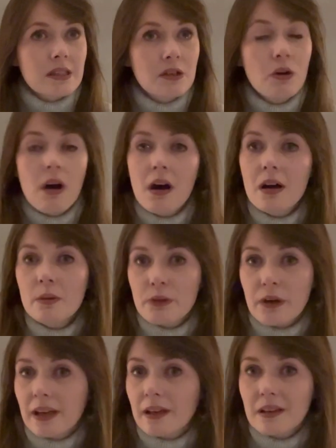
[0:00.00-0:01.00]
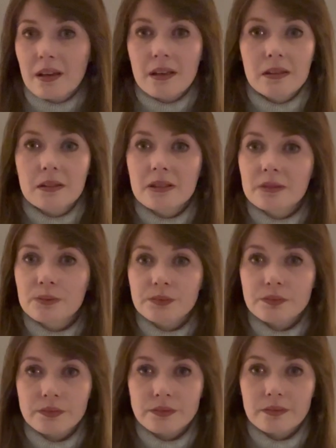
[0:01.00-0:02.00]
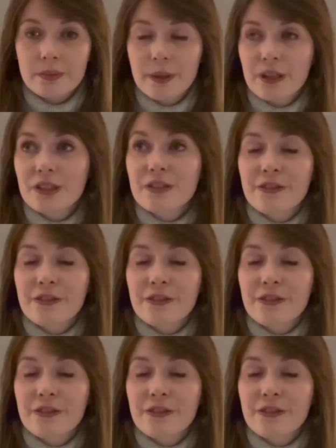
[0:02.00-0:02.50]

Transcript: heartbreaking. Because